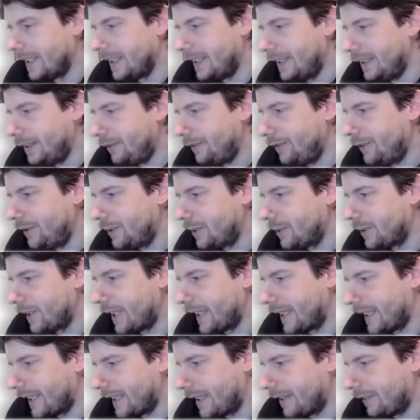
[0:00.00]
If you
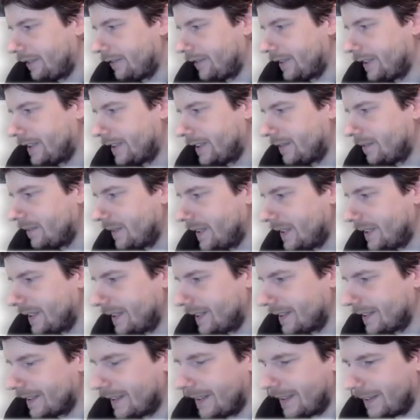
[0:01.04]
have
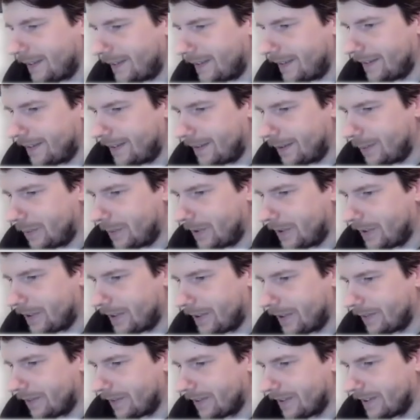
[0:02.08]
intermediate SCCP
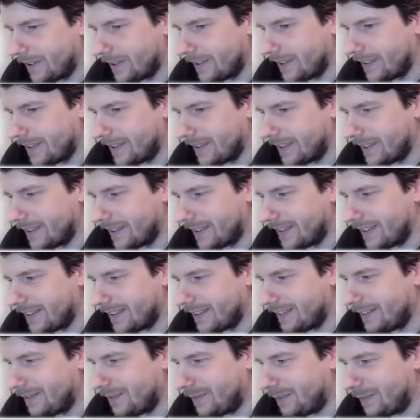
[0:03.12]

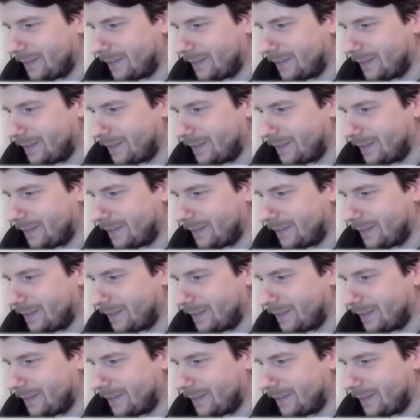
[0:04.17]
level